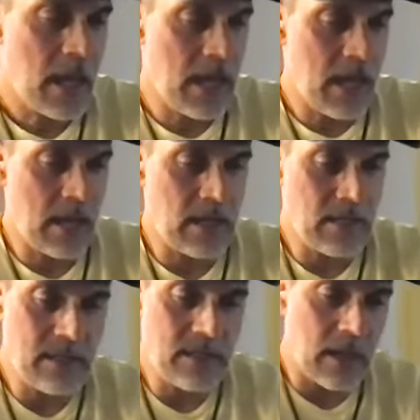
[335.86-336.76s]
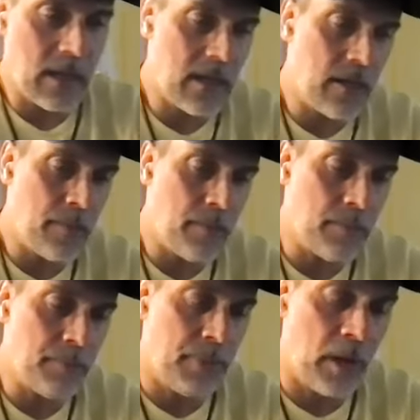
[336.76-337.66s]
And
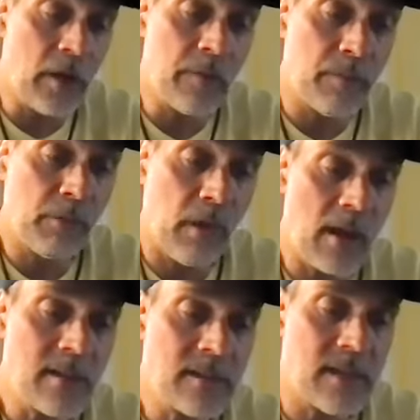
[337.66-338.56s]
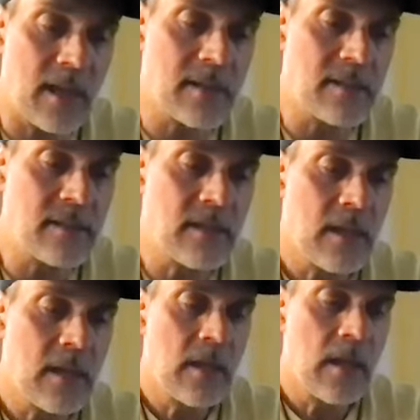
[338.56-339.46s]
part of the process,
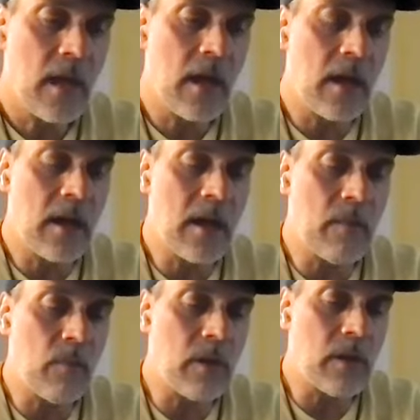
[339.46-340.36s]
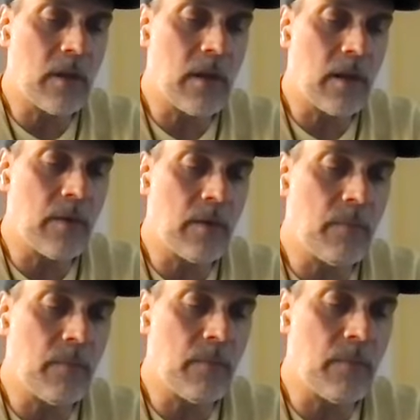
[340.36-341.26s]
they
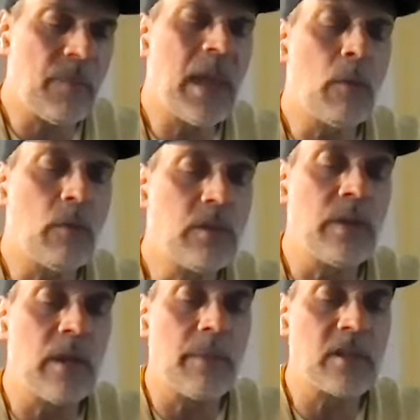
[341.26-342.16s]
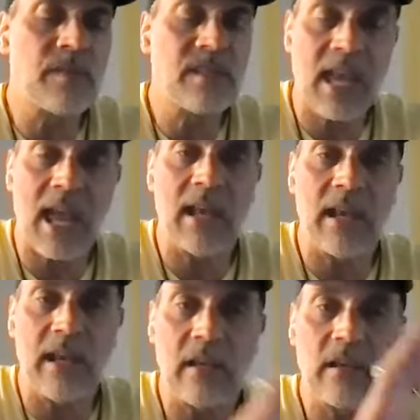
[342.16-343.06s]
were doing a bunch of
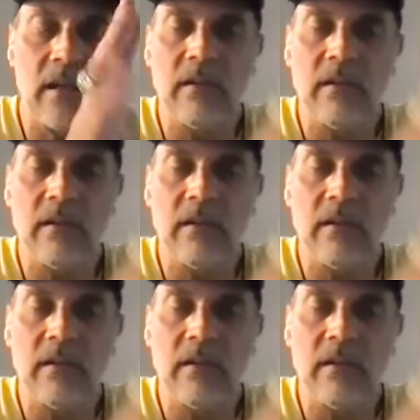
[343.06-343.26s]
scanning